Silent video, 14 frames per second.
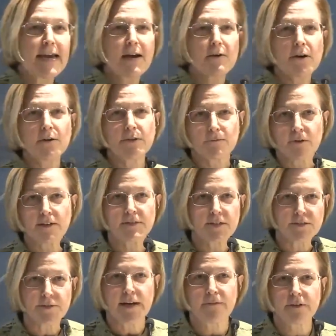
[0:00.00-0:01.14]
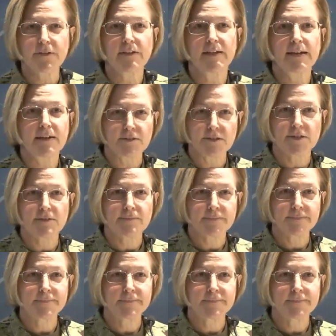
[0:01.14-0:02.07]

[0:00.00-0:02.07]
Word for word: arrow that runs under everything else.